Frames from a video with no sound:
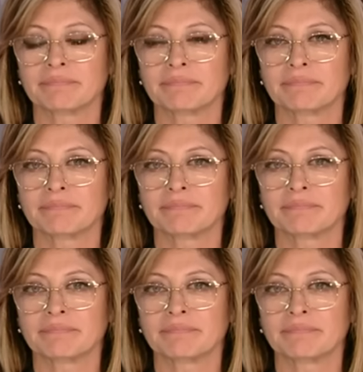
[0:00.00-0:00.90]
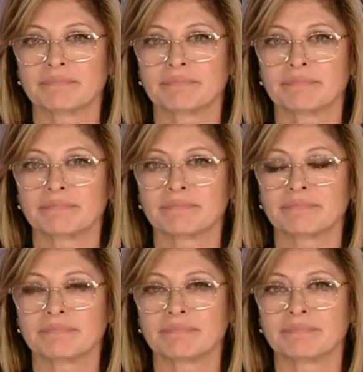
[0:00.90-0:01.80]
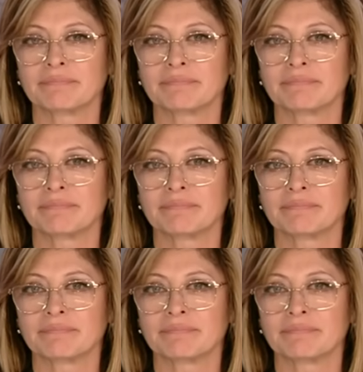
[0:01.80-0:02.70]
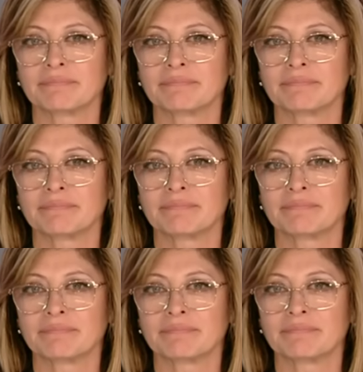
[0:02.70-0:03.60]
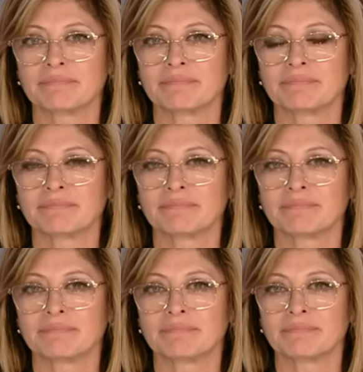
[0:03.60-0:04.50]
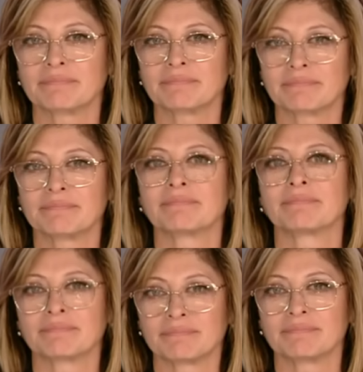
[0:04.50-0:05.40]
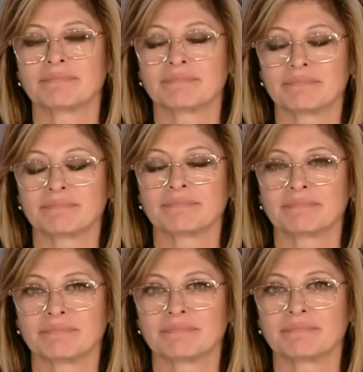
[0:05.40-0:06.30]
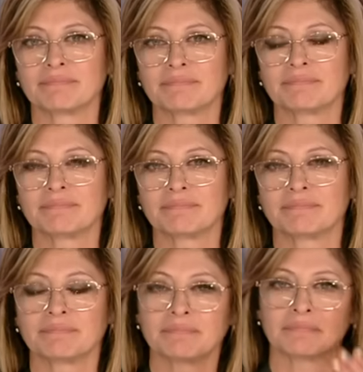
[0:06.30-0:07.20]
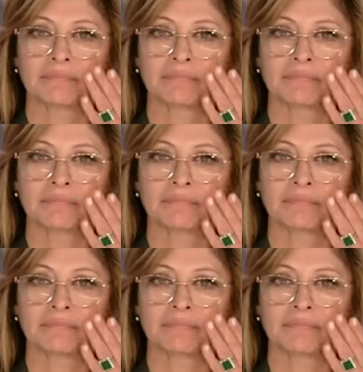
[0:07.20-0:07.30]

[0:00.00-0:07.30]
(not speaking)